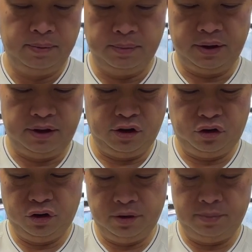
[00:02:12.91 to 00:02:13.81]
but this
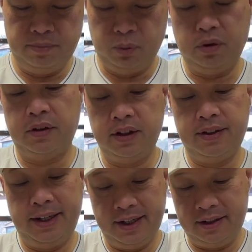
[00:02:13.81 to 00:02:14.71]
should, well,
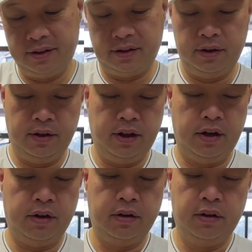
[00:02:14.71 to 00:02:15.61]
this is
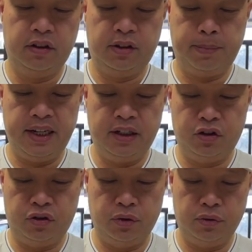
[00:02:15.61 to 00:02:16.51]
their speed
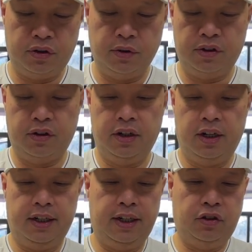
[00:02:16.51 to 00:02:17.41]
shoe, so it's gonna
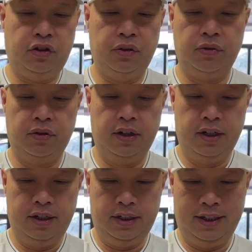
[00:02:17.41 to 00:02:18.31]
let you
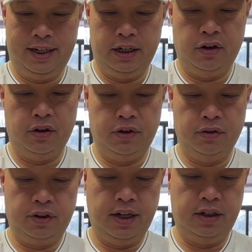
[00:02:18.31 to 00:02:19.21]
get on
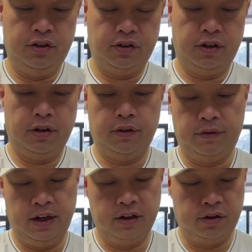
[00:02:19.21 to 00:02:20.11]
those edges a little
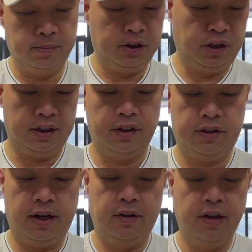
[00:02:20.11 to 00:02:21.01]
faster. But check
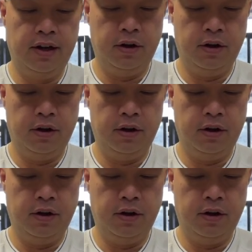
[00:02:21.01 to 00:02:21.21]
this out.